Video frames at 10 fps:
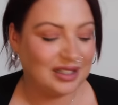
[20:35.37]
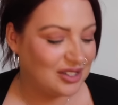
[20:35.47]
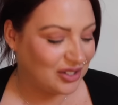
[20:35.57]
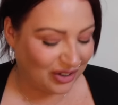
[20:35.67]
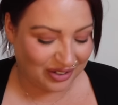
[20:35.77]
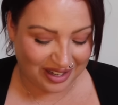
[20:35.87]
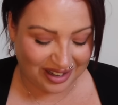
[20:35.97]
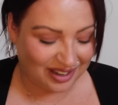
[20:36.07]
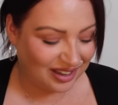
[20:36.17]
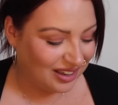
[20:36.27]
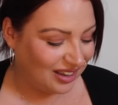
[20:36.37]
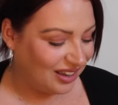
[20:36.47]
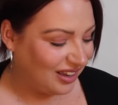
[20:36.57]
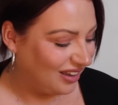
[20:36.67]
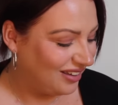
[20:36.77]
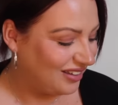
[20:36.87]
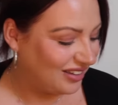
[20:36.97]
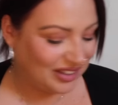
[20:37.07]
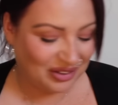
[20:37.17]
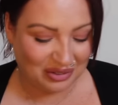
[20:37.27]
So yeah,
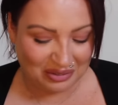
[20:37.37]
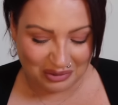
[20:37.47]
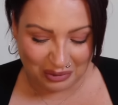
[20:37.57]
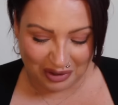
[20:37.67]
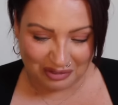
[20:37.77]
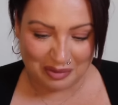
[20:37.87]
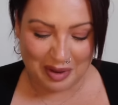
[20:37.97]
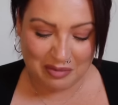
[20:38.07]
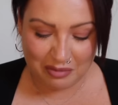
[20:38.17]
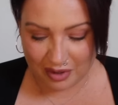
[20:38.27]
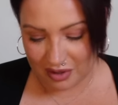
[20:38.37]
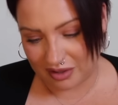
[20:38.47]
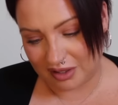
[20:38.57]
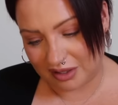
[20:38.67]
I can't quite remember.